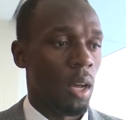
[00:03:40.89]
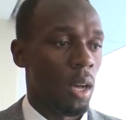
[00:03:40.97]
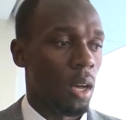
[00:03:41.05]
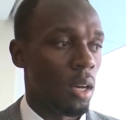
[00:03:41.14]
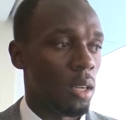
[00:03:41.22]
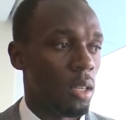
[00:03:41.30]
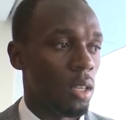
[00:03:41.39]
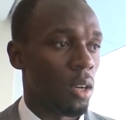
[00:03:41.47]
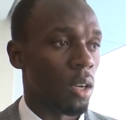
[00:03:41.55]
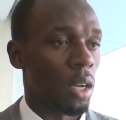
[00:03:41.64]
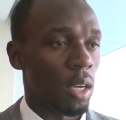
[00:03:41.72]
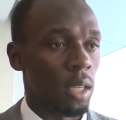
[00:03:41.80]
uh, the
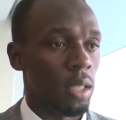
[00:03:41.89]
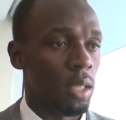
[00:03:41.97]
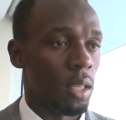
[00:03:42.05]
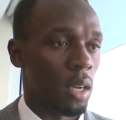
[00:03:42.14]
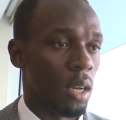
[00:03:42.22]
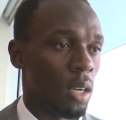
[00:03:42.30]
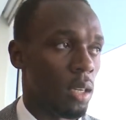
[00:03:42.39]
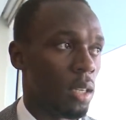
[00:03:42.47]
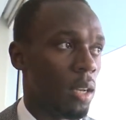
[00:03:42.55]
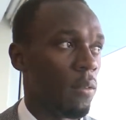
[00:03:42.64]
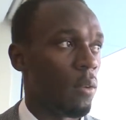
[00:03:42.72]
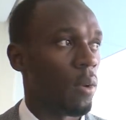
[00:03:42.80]
younger kids uh,
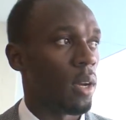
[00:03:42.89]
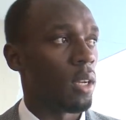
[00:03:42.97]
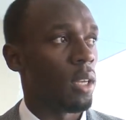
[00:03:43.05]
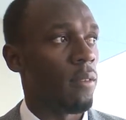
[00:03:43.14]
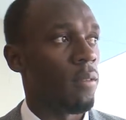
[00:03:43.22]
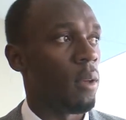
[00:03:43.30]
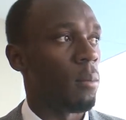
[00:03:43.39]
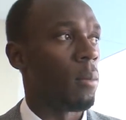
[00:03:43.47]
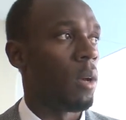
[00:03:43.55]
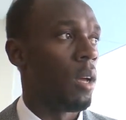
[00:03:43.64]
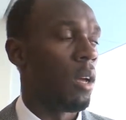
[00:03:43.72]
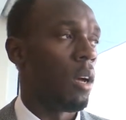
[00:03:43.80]
in every way, give them
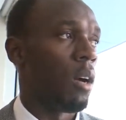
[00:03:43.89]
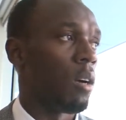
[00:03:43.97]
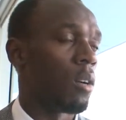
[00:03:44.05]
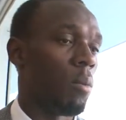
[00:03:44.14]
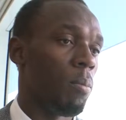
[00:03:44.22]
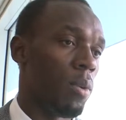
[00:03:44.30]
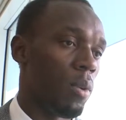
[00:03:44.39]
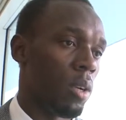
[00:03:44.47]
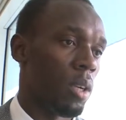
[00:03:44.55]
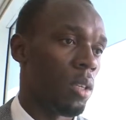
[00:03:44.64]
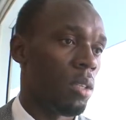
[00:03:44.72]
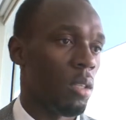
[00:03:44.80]
uh,
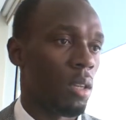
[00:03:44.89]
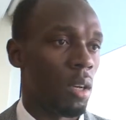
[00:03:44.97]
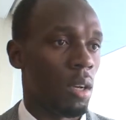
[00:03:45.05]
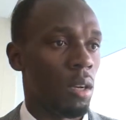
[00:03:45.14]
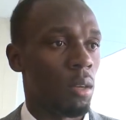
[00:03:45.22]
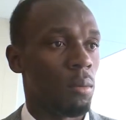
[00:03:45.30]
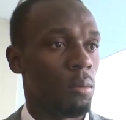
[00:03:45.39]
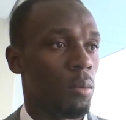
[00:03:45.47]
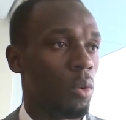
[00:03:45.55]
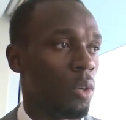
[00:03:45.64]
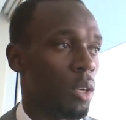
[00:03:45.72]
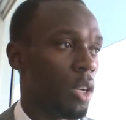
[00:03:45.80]
computers, uh,
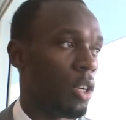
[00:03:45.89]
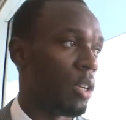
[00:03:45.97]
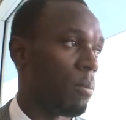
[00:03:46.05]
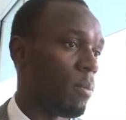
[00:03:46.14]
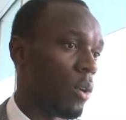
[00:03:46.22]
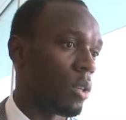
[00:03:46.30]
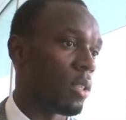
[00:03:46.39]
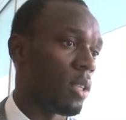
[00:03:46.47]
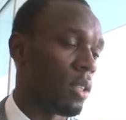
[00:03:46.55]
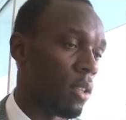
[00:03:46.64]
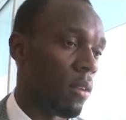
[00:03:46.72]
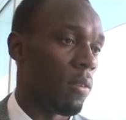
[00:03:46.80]
more learning books
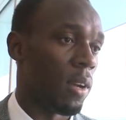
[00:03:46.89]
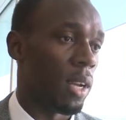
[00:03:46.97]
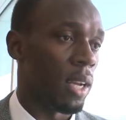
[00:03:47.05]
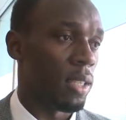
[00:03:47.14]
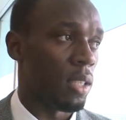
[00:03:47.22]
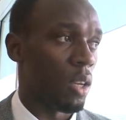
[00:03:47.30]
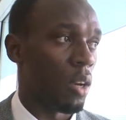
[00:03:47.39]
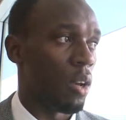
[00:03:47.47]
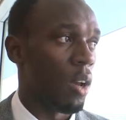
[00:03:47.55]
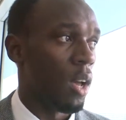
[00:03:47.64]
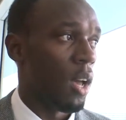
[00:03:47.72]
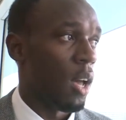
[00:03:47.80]
and stuff like that. So
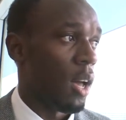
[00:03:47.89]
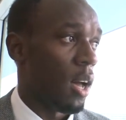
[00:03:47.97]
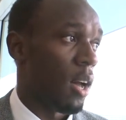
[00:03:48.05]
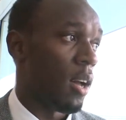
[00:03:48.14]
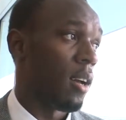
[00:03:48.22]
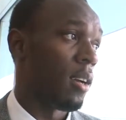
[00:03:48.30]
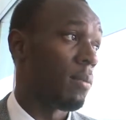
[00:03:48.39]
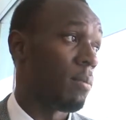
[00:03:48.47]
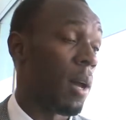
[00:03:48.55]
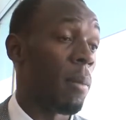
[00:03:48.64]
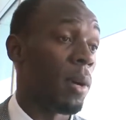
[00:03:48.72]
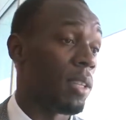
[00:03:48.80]
uh,
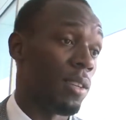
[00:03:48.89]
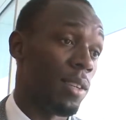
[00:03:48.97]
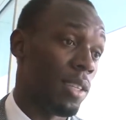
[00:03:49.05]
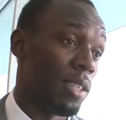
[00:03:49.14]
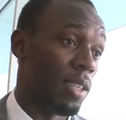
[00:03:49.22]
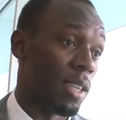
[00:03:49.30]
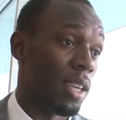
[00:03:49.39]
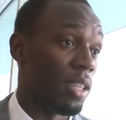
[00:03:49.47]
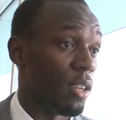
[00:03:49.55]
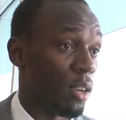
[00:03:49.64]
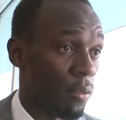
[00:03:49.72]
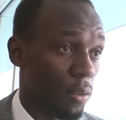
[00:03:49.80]
my motto is the
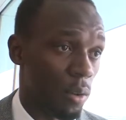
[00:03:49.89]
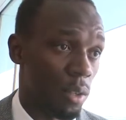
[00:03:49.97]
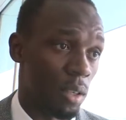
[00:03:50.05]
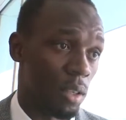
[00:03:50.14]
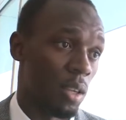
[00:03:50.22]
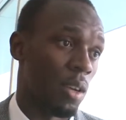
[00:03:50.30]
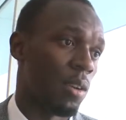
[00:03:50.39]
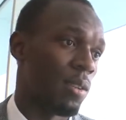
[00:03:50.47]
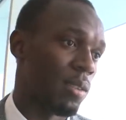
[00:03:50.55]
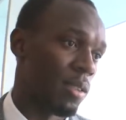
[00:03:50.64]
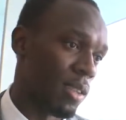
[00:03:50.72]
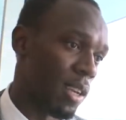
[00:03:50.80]
kids are the future, so
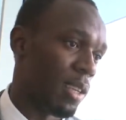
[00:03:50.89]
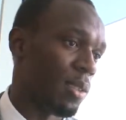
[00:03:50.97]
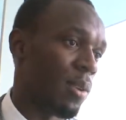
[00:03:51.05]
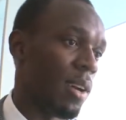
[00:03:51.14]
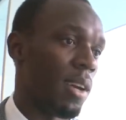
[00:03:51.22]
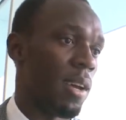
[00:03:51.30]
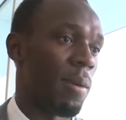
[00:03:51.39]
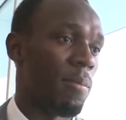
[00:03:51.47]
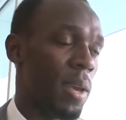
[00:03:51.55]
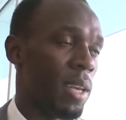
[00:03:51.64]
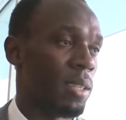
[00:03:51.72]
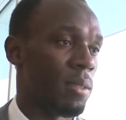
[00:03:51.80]
that's why I
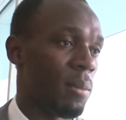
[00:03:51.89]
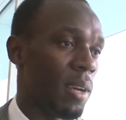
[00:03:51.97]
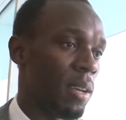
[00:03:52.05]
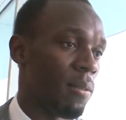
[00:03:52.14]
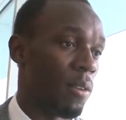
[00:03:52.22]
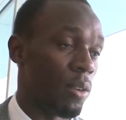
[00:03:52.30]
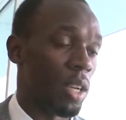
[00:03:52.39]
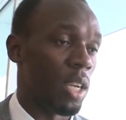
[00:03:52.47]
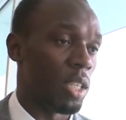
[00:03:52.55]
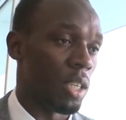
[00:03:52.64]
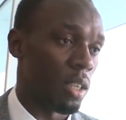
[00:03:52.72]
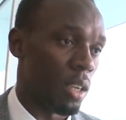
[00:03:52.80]
base my
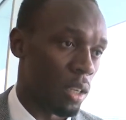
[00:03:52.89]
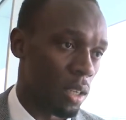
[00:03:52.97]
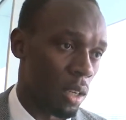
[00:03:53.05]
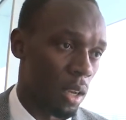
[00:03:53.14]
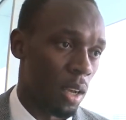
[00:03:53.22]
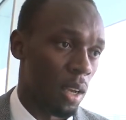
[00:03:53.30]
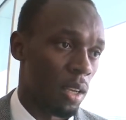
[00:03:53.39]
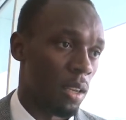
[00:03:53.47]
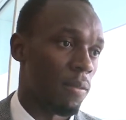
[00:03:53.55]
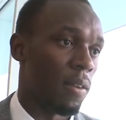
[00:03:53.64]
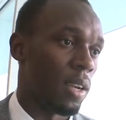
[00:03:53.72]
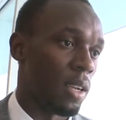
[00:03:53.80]
foundation on
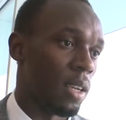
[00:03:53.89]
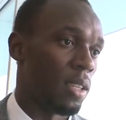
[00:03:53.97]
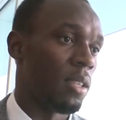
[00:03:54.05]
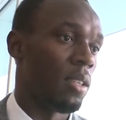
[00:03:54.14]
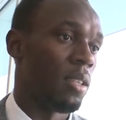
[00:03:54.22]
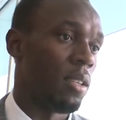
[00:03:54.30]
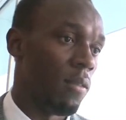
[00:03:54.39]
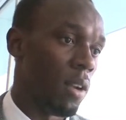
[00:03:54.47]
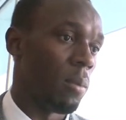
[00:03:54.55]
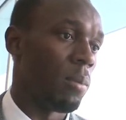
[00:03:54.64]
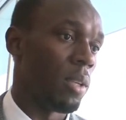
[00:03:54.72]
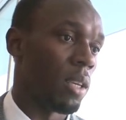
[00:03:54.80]
the fact that
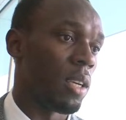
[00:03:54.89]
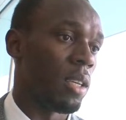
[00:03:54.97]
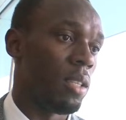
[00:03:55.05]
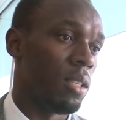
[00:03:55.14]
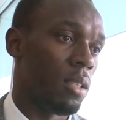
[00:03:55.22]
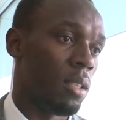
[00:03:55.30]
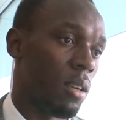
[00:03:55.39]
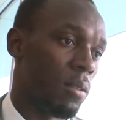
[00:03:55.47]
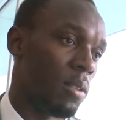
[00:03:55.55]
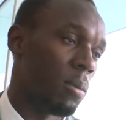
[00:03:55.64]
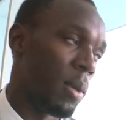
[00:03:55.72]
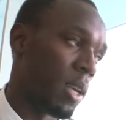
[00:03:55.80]
developing the kids of
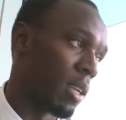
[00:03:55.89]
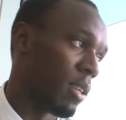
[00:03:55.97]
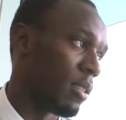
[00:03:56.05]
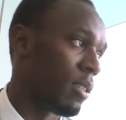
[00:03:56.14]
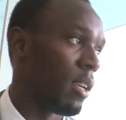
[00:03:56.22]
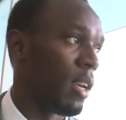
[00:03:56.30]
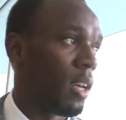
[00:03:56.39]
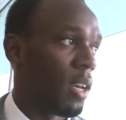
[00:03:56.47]
Jamaica and